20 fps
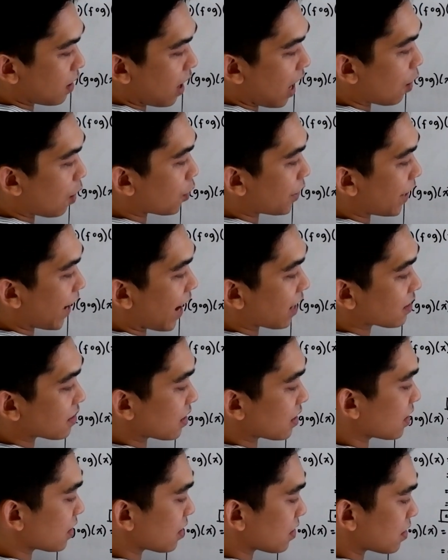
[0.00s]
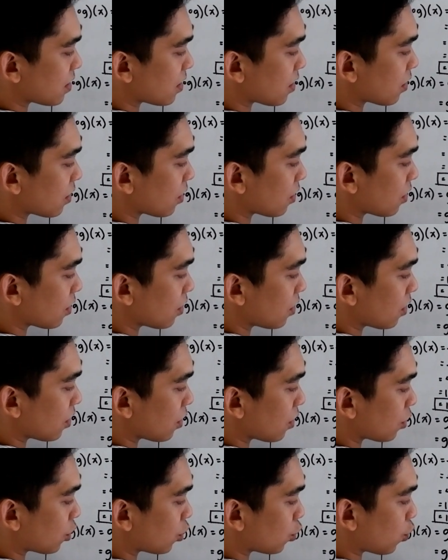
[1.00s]
our x is
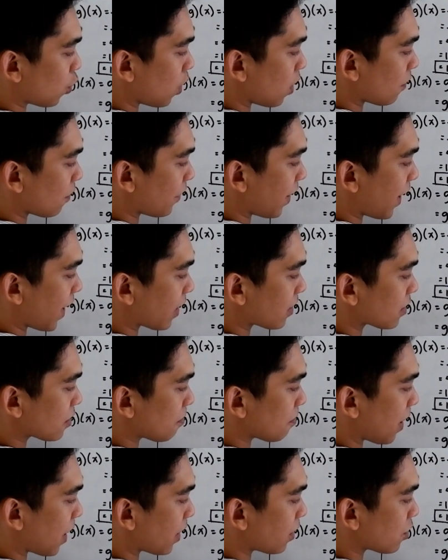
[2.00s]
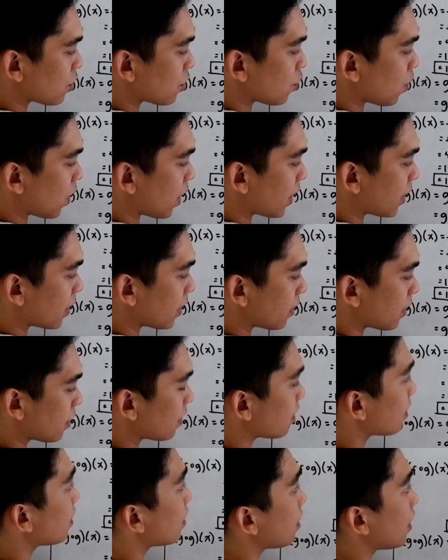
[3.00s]
12x minus 1,
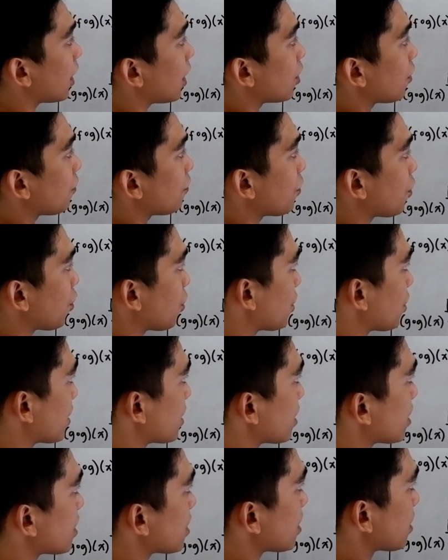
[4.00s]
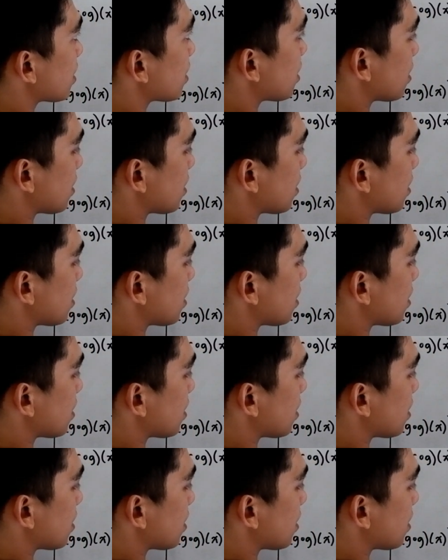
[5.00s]
and of course,